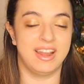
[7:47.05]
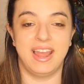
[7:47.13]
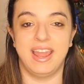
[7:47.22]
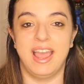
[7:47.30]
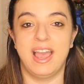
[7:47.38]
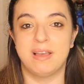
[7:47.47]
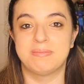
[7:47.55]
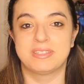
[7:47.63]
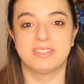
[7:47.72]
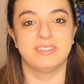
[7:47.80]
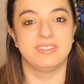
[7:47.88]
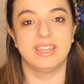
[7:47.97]
I
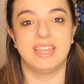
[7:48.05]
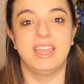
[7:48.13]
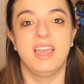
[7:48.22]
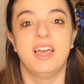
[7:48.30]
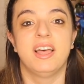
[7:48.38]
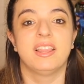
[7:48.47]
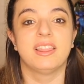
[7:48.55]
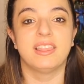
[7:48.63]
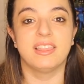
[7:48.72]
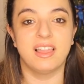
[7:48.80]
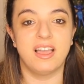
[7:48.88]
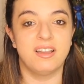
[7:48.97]
absolutely
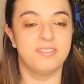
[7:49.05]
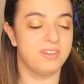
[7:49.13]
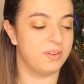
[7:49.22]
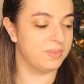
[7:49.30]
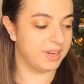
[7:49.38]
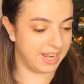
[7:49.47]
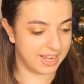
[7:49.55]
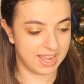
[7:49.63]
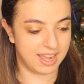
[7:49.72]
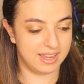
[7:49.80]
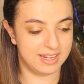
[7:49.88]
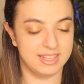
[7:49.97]
love what I
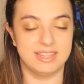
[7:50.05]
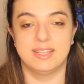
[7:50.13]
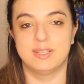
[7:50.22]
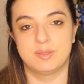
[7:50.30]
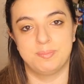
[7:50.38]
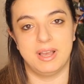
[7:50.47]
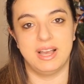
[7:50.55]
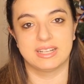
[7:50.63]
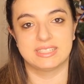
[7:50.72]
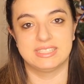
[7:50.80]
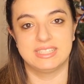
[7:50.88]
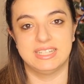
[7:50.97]
got in this
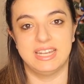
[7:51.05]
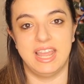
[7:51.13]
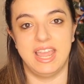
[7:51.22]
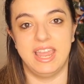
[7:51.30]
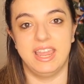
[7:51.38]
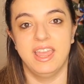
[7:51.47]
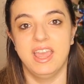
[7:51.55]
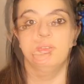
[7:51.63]
box today.